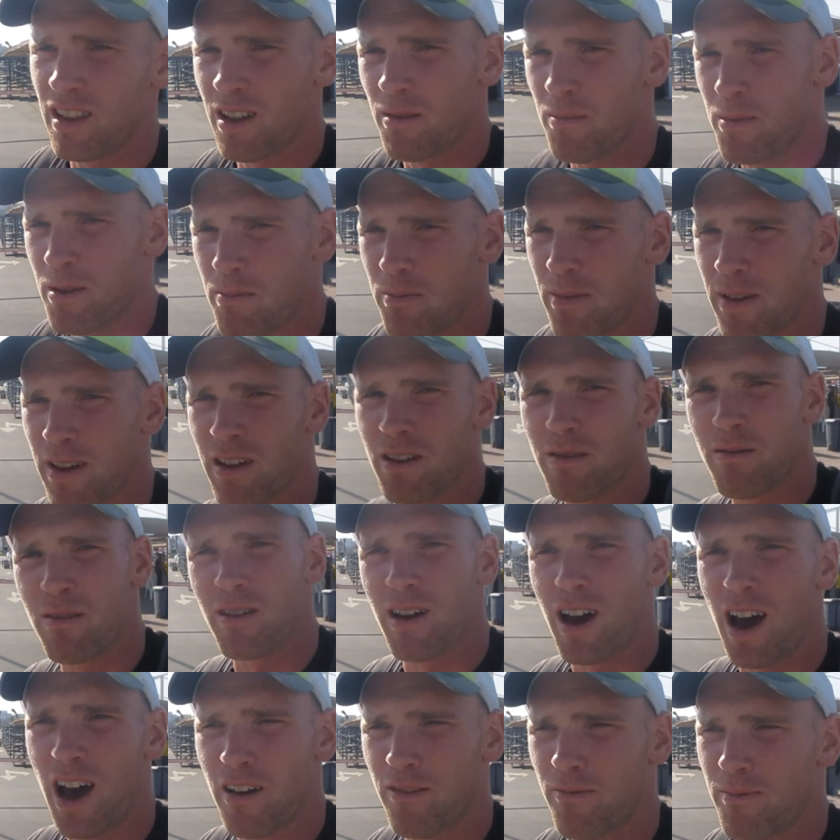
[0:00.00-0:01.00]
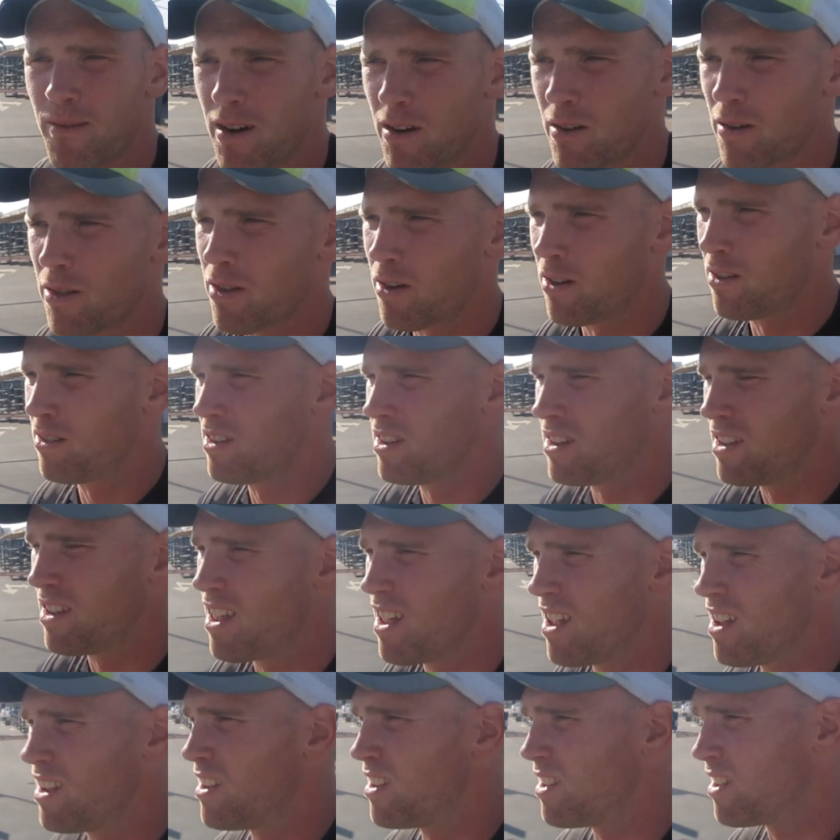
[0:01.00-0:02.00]
a bit bigger of a half marathon, and
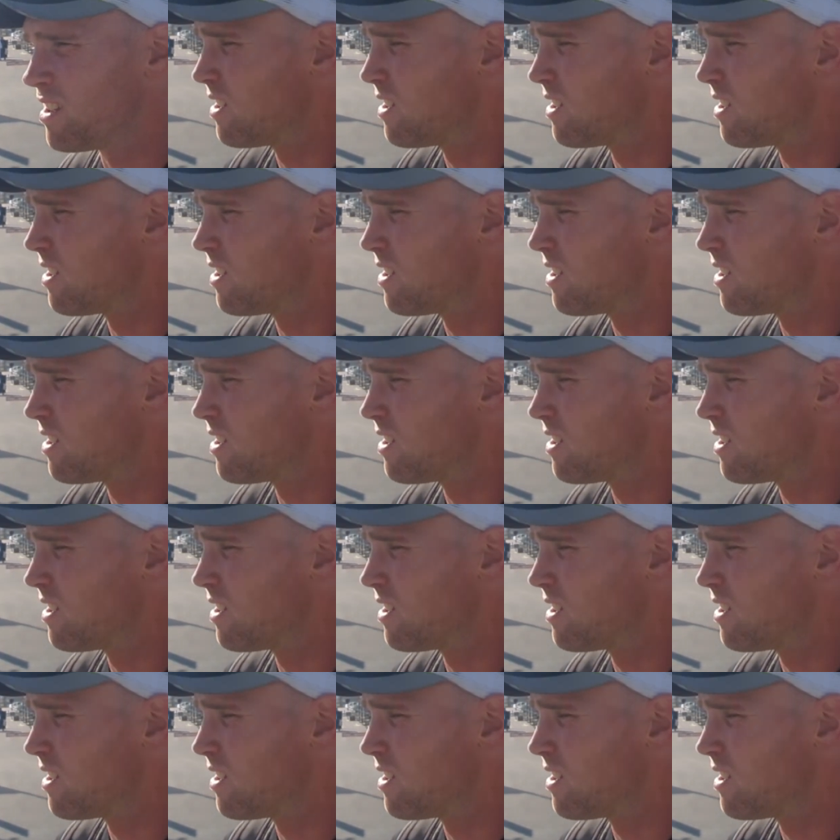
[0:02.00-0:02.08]
then